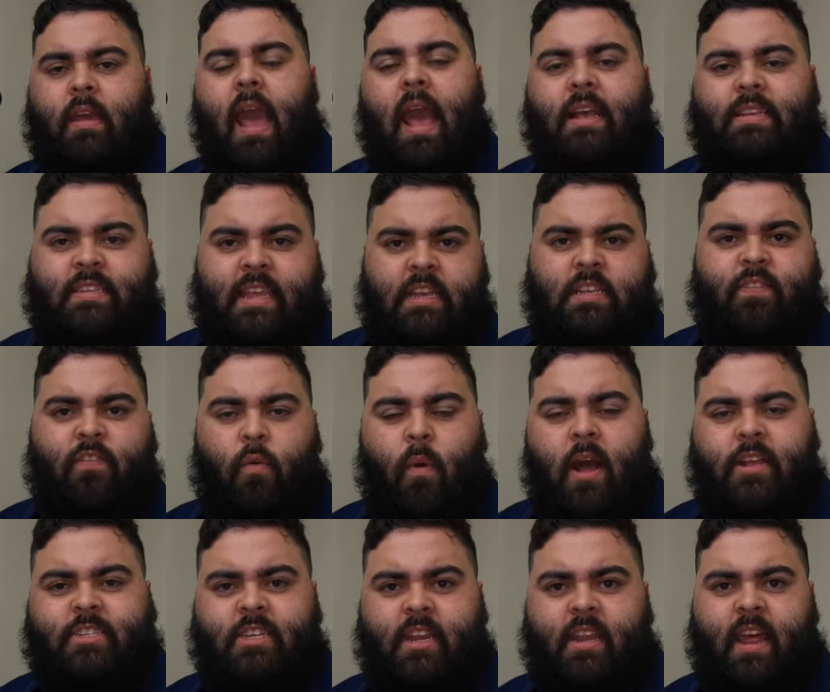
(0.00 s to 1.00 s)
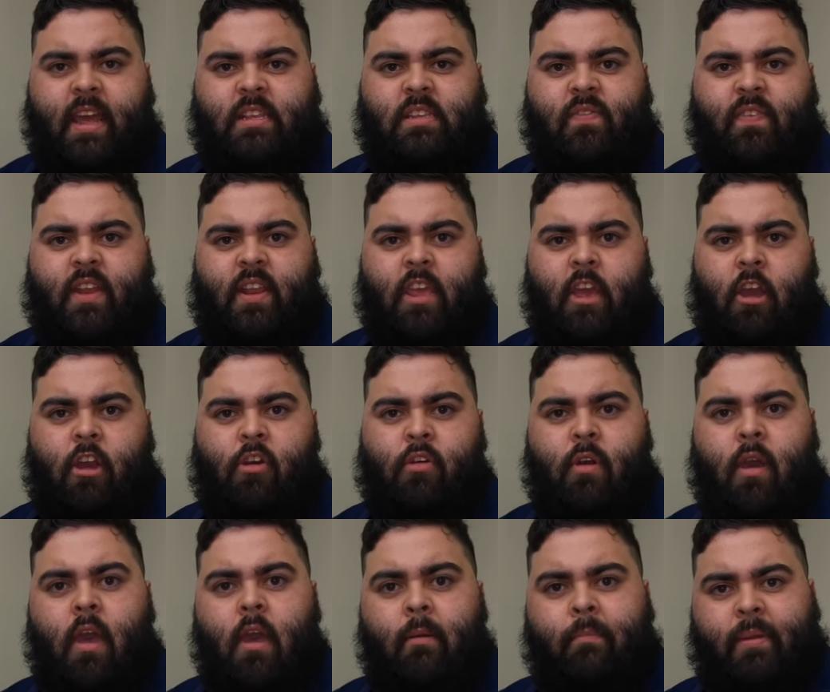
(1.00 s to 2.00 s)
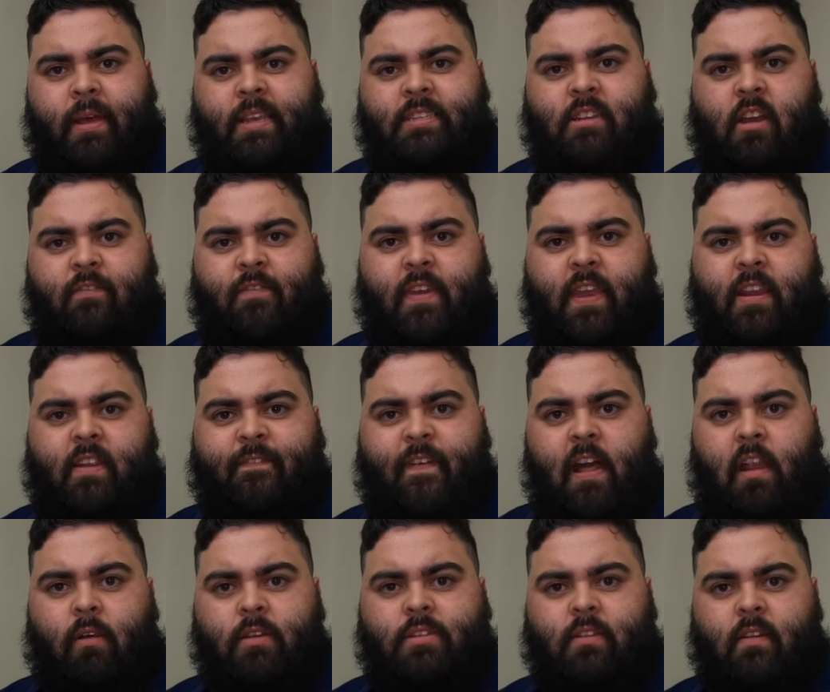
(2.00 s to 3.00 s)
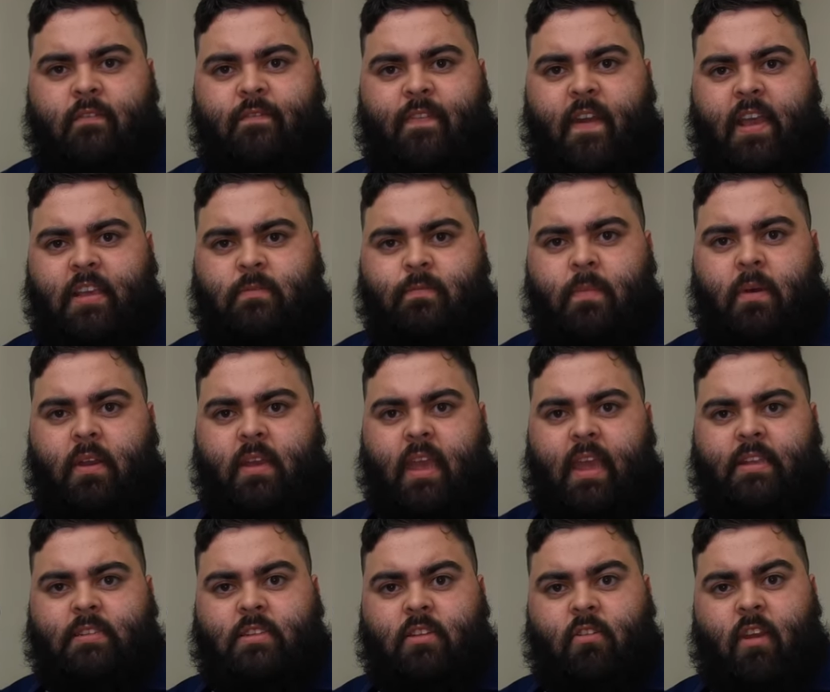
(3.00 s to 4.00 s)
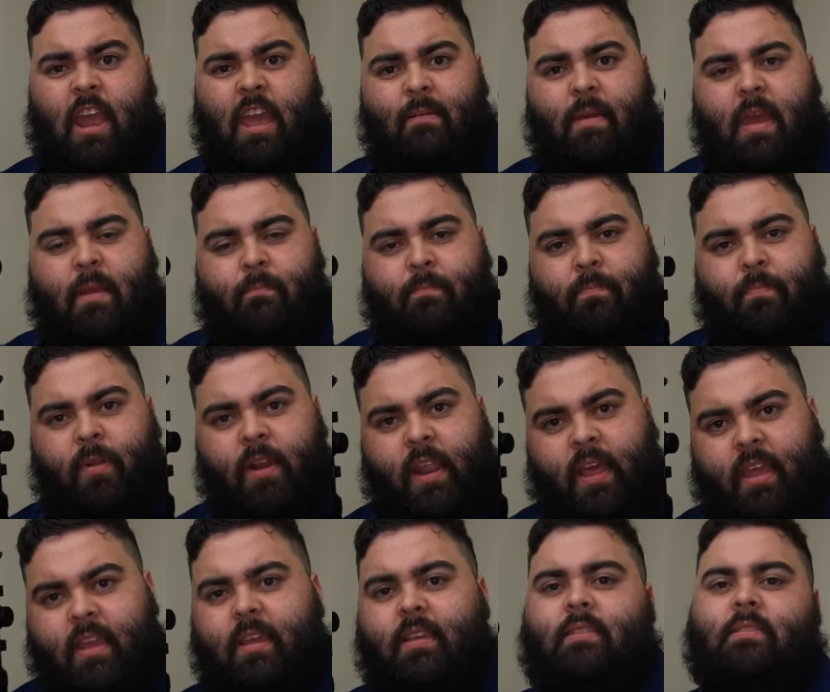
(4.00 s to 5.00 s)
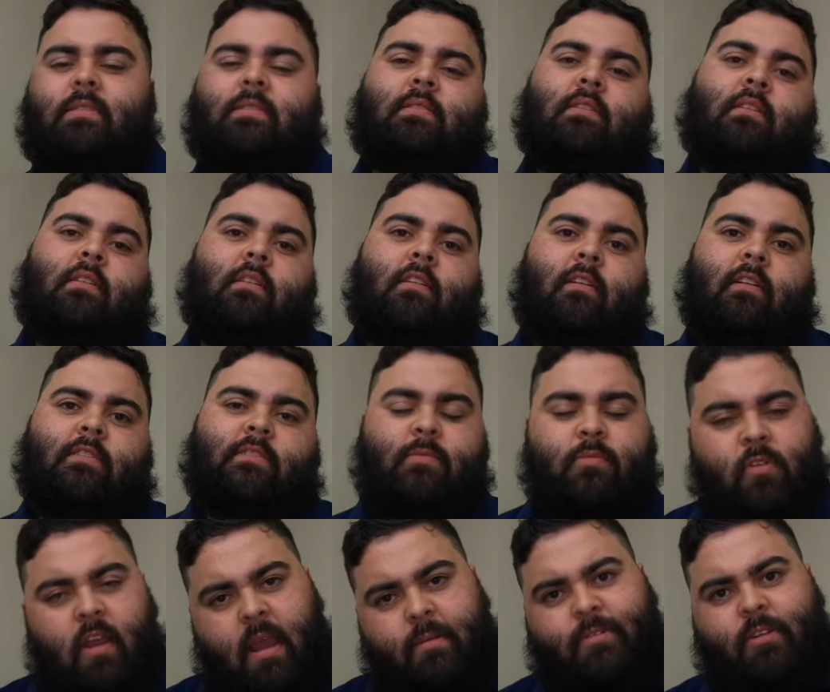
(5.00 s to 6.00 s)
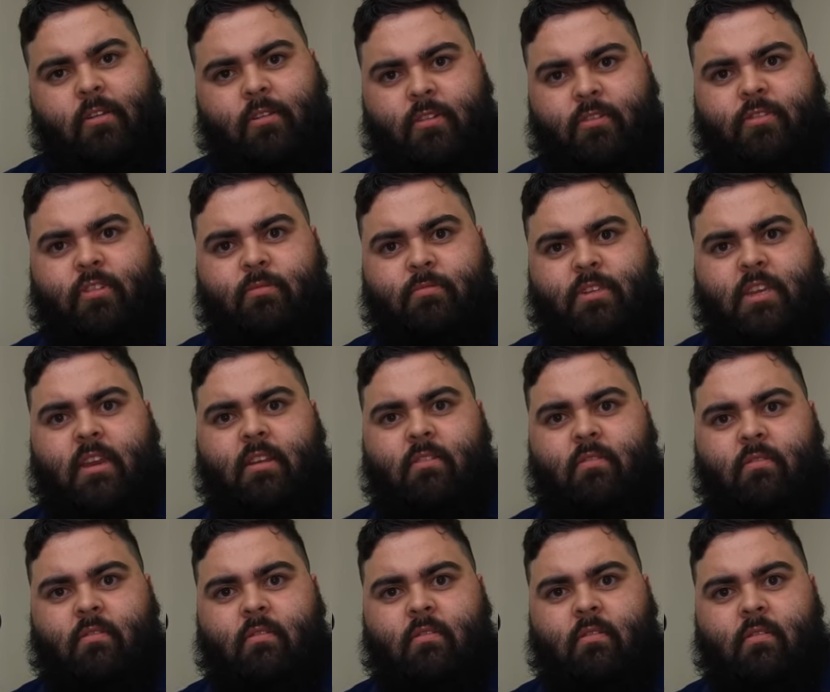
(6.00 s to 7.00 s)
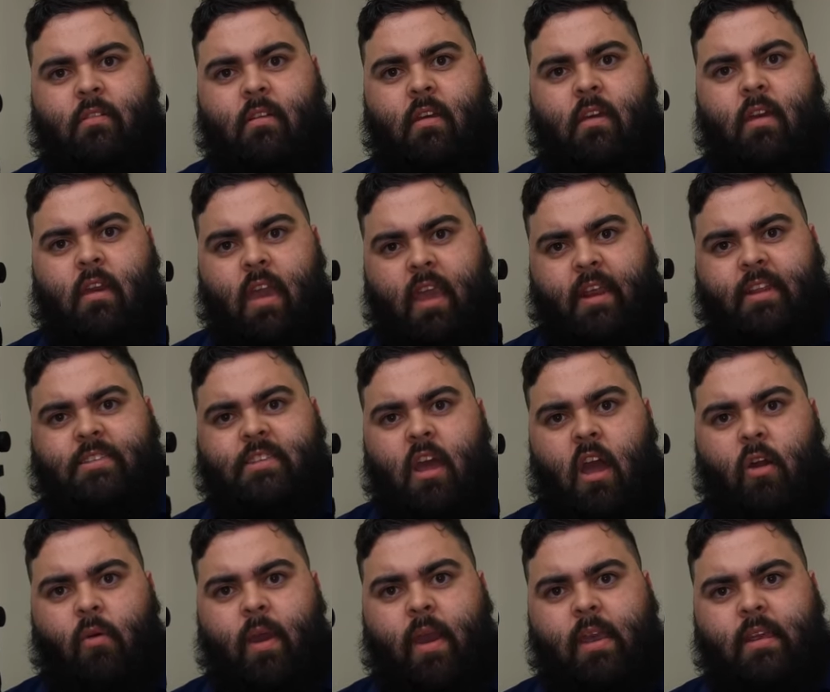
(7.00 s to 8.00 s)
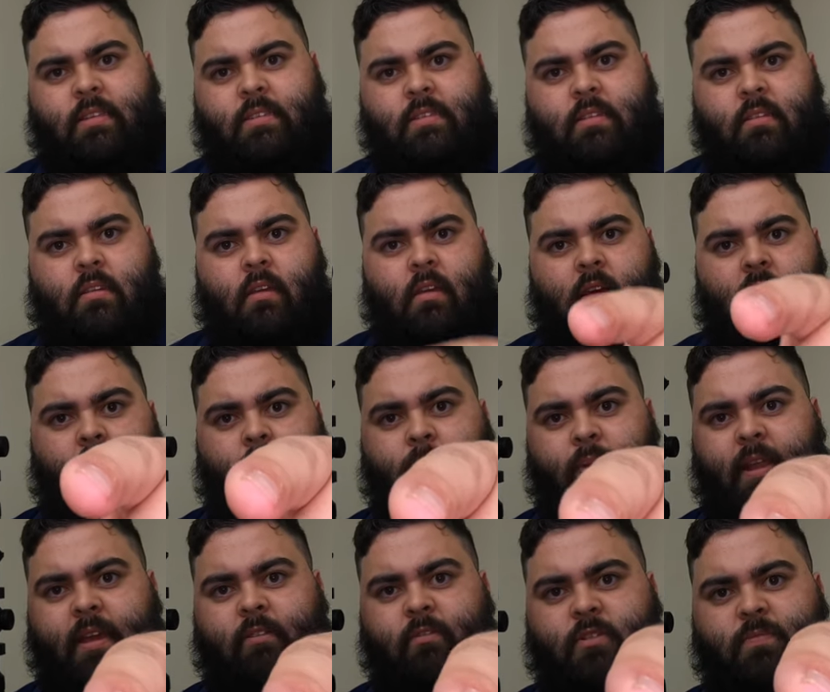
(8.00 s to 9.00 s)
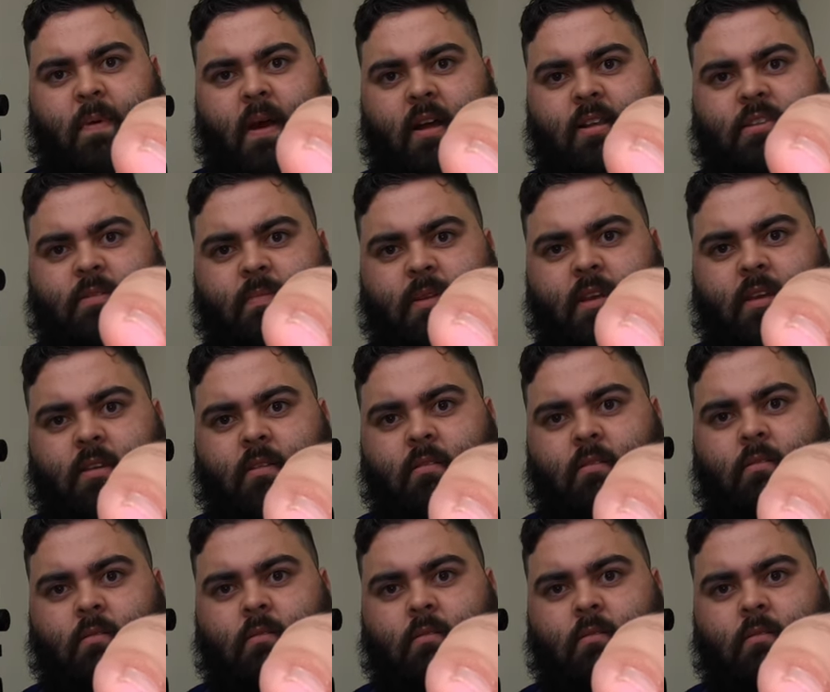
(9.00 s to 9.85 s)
Guys, thanks for watching today's video. Please don't forget to follow us on Facebook, Instagram, and please subscribe to our YouTube channel. And as always, plink responsibly.